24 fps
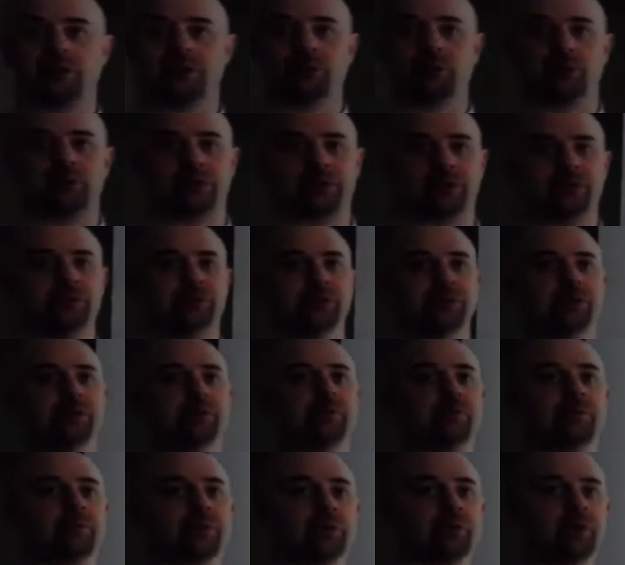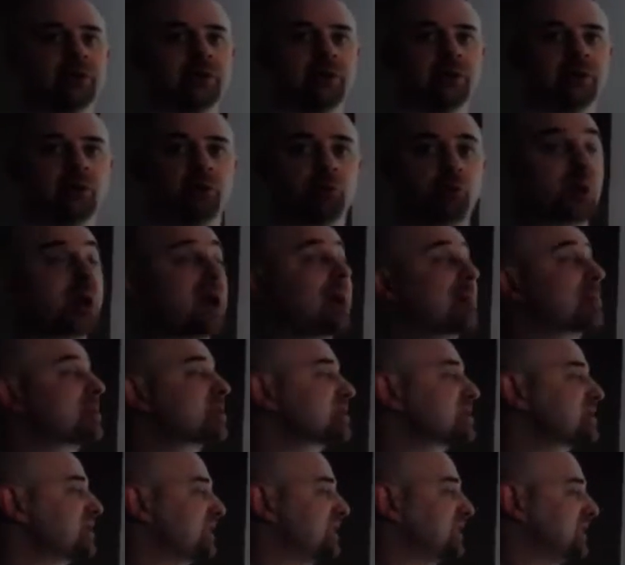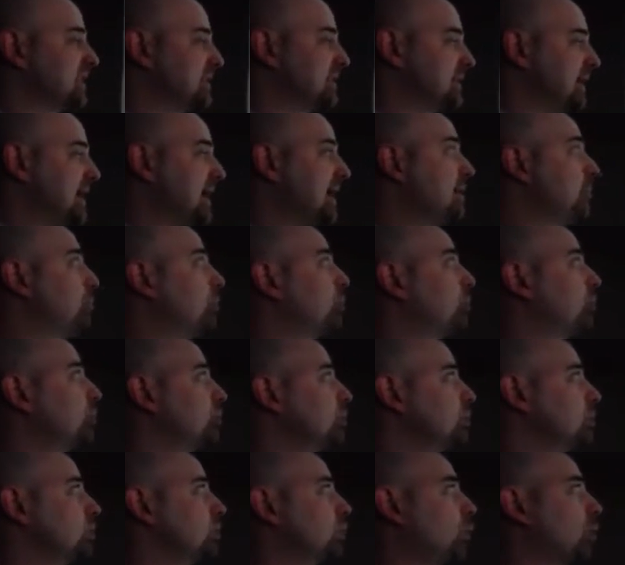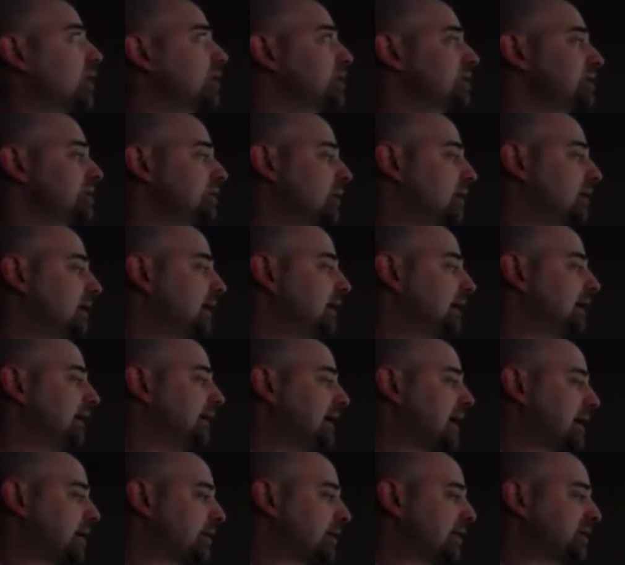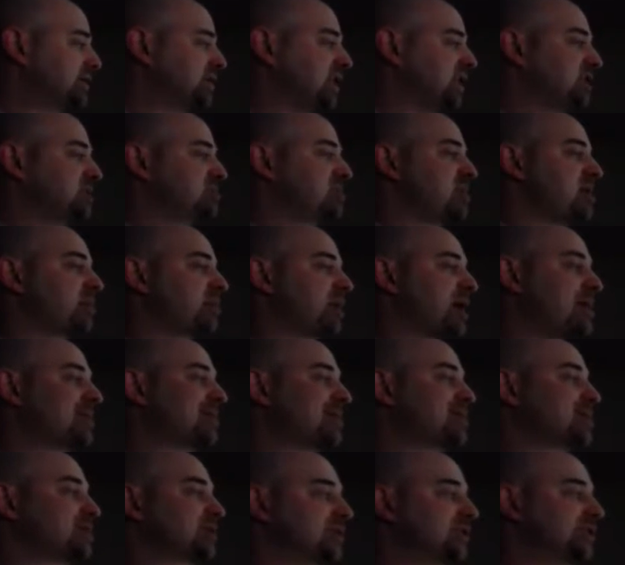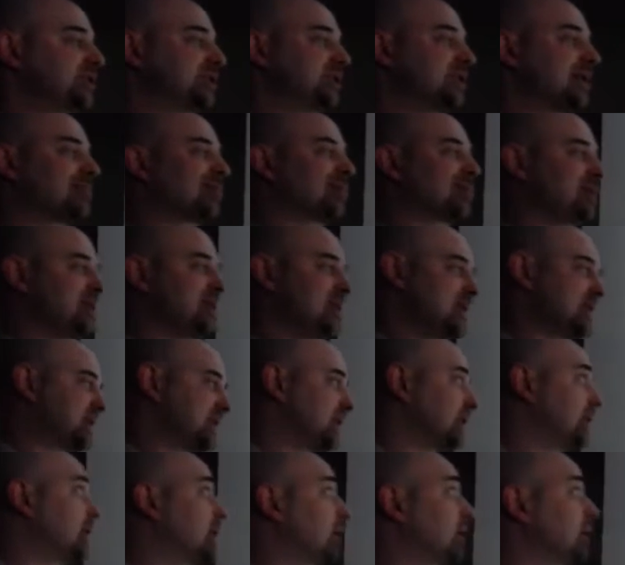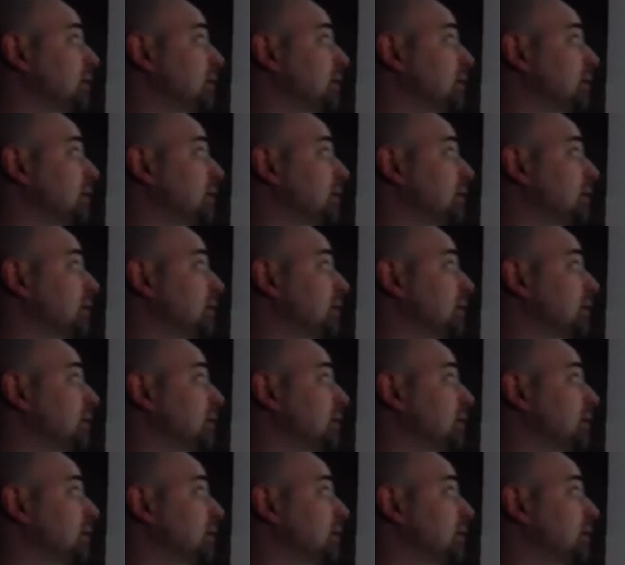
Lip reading: with the parameters at the top. How do I change my parameters to double the SNR?